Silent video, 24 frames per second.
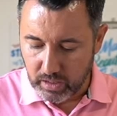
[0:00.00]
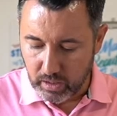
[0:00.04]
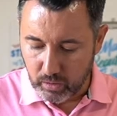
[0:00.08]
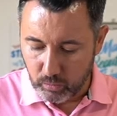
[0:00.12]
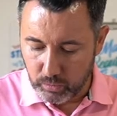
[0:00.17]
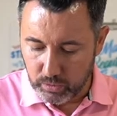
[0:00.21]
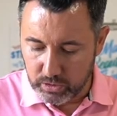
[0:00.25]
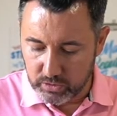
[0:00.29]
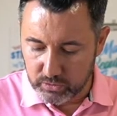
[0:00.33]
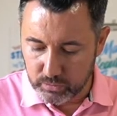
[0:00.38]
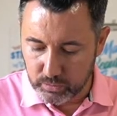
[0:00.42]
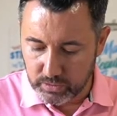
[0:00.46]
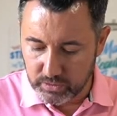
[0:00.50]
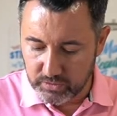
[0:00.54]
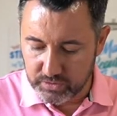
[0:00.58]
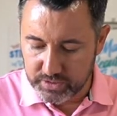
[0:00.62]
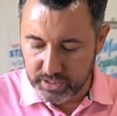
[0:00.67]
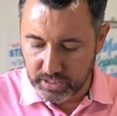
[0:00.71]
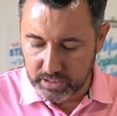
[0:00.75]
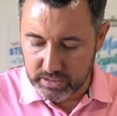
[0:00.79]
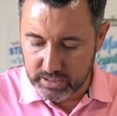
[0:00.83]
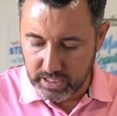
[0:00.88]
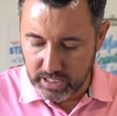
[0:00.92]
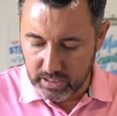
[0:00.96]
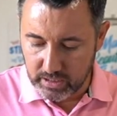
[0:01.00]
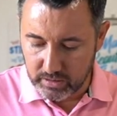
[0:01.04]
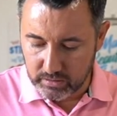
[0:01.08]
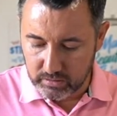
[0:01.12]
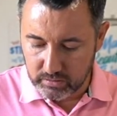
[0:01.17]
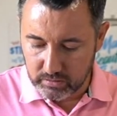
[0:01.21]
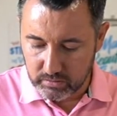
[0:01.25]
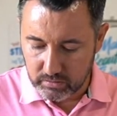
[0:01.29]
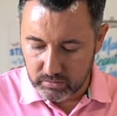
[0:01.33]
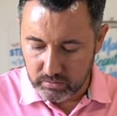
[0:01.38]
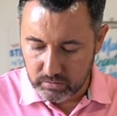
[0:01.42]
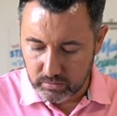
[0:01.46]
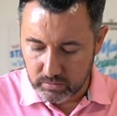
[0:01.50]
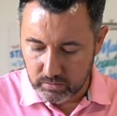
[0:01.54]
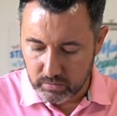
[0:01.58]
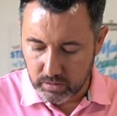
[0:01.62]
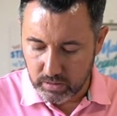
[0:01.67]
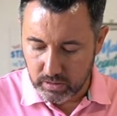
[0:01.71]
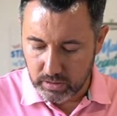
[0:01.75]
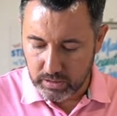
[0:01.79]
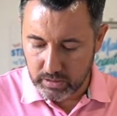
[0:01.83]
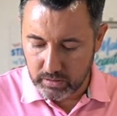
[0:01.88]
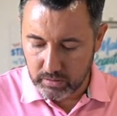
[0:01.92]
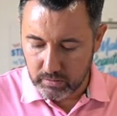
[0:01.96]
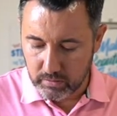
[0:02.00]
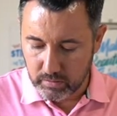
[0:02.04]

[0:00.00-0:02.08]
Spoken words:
We just want it stuck down, right?